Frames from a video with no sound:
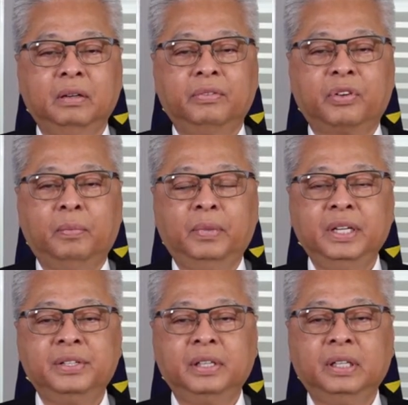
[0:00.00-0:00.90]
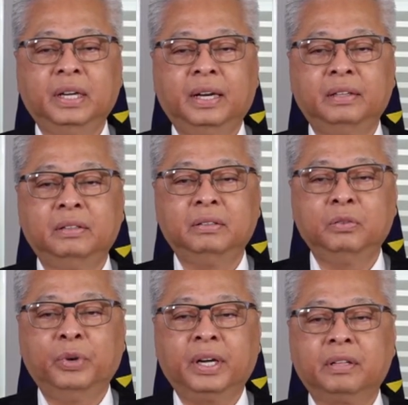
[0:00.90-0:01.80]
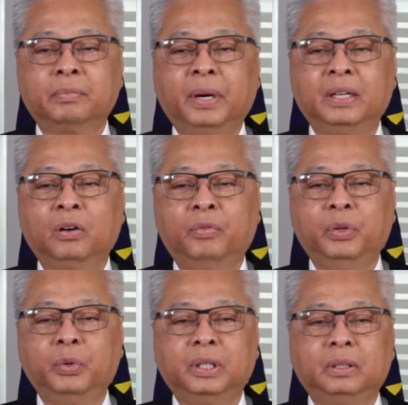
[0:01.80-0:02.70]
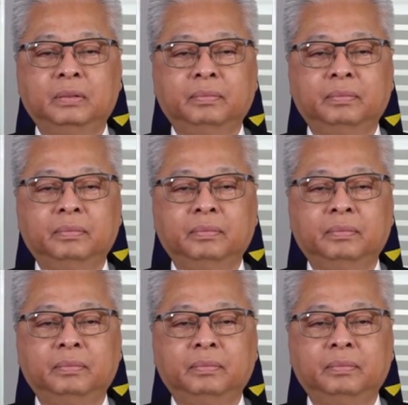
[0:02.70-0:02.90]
from Malaysia and various parts of the world.